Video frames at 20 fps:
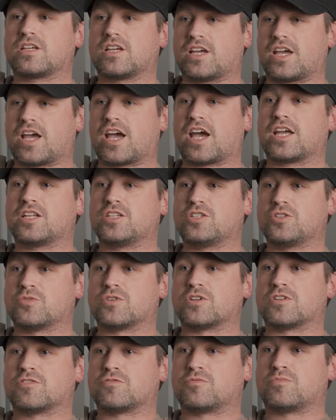It had
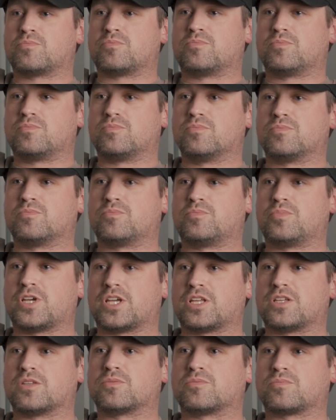to have
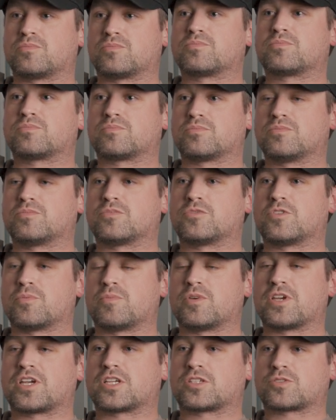been the
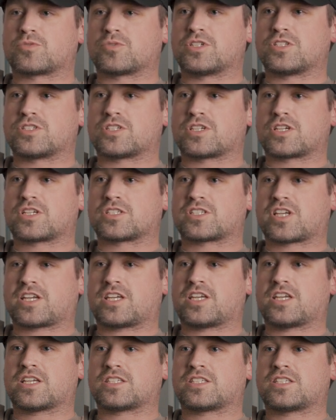biggest reason, because I
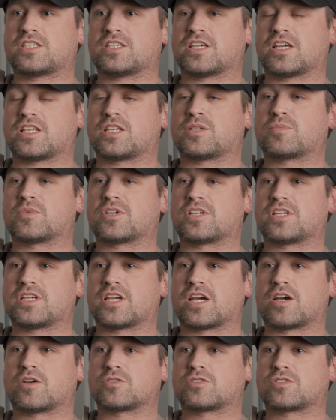can't see anybody
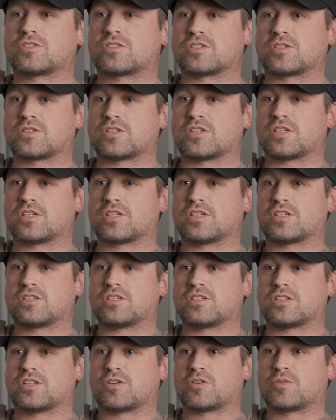else,
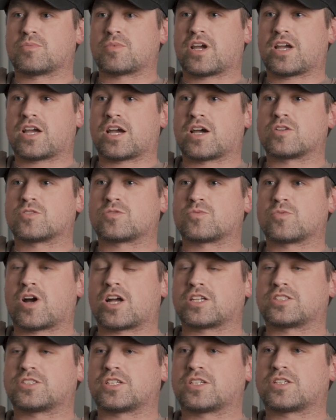in my house
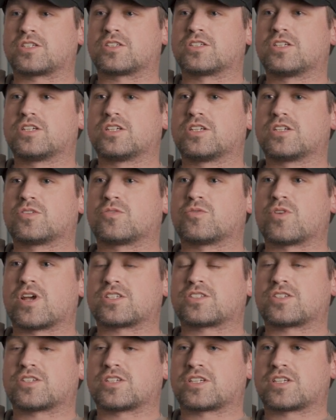watching
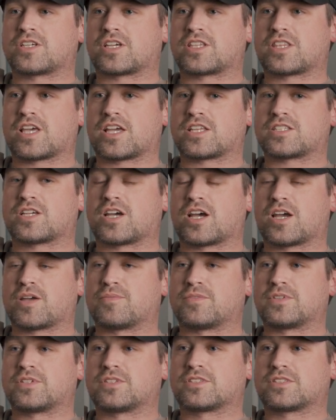wrestling at that
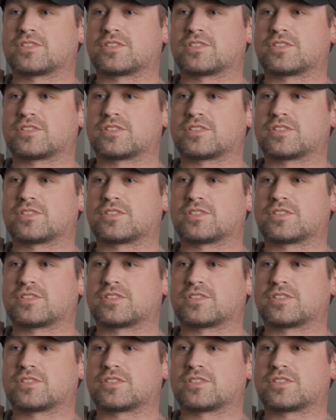time.